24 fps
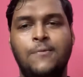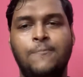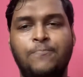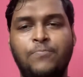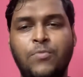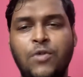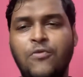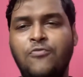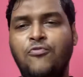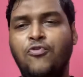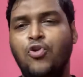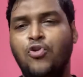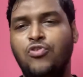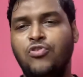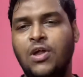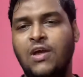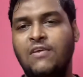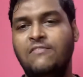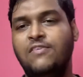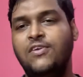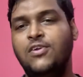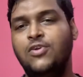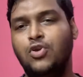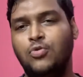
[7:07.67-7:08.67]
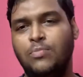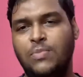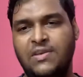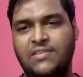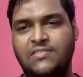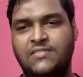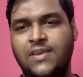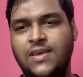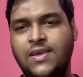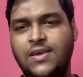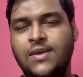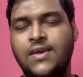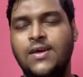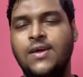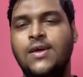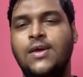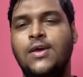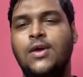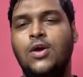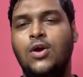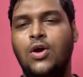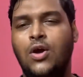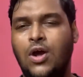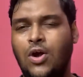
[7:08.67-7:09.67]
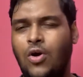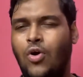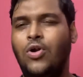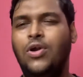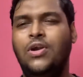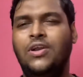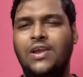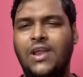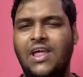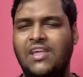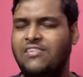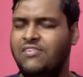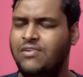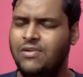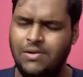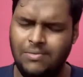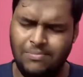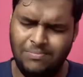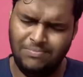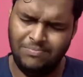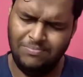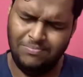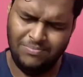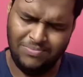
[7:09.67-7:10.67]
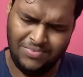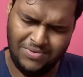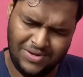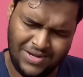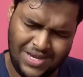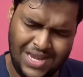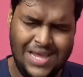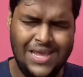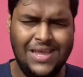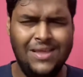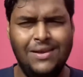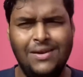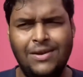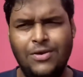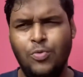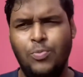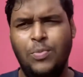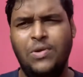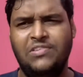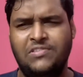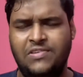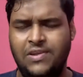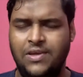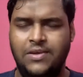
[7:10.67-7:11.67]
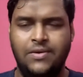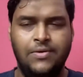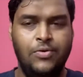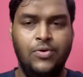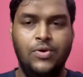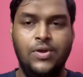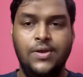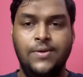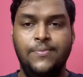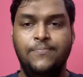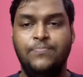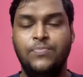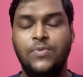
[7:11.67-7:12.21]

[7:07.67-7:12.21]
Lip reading: If you're traveling domestic or international, take domestic, okay?